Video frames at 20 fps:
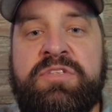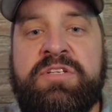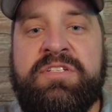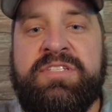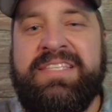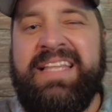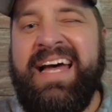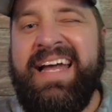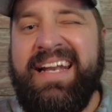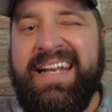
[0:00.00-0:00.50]

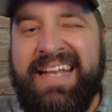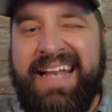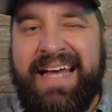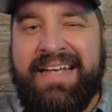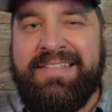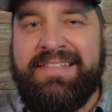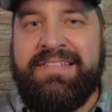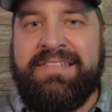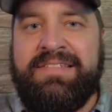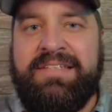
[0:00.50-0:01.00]
it's not
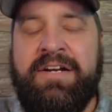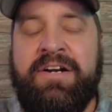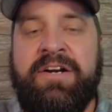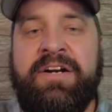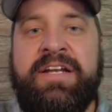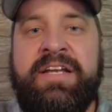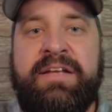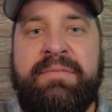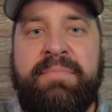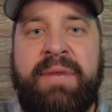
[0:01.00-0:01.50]

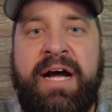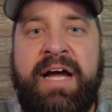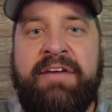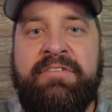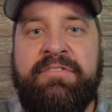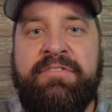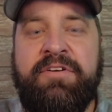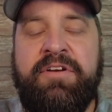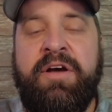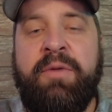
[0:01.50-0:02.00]
necessary in
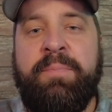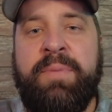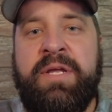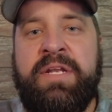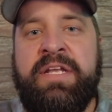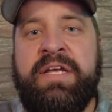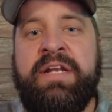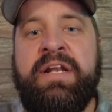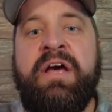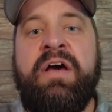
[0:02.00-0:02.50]
my
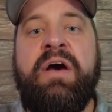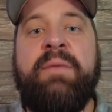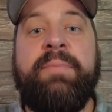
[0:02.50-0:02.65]
opinion,